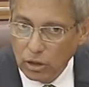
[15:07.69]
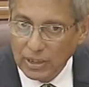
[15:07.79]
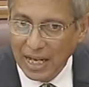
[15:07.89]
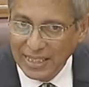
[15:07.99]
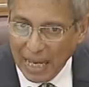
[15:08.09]

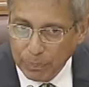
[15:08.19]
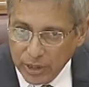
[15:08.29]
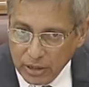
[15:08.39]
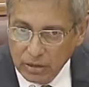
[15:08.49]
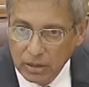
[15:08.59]
was not
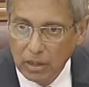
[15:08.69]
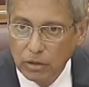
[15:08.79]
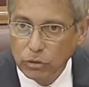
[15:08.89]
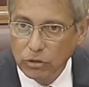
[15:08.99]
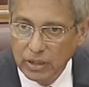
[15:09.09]

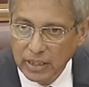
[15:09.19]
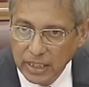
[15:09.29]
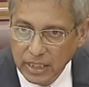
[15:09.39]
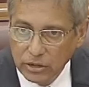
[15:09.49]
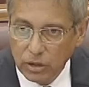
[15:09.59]
adapted
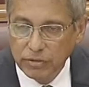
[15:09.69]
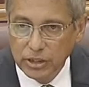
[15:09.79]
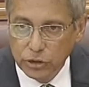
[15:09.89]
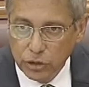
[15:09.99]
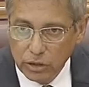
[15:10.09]
to the
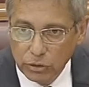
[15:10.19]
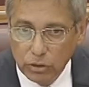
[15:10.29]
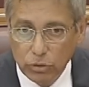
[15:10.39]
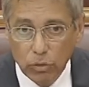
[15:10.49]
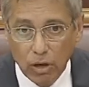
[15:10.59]
needs of these
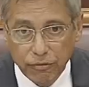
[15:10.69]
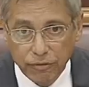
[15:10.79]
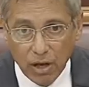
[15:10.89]
children